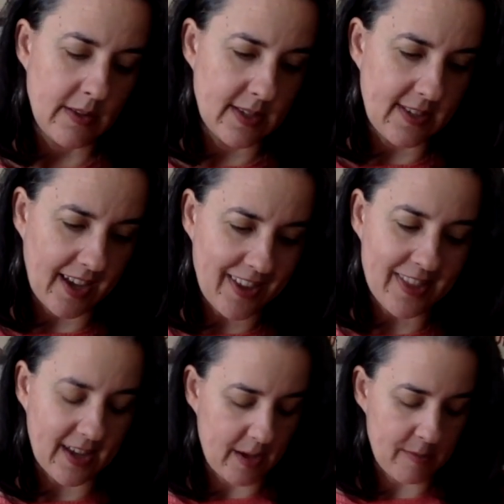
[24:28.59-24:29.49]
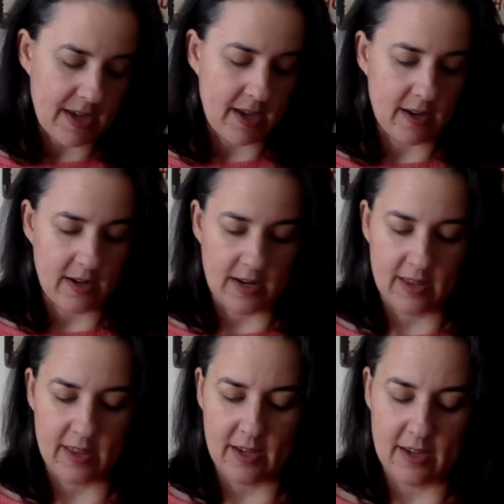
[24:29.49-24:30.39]
The second thing I made, and I
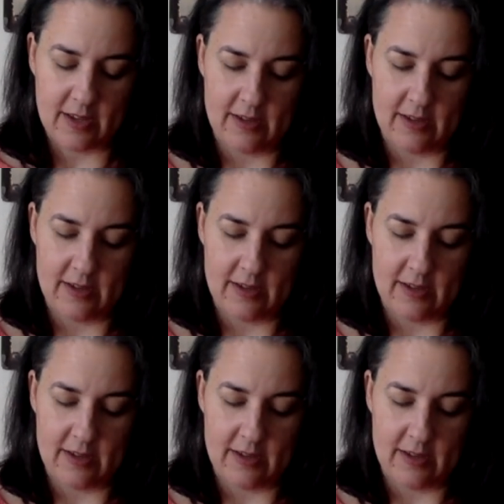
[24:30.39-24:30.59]
think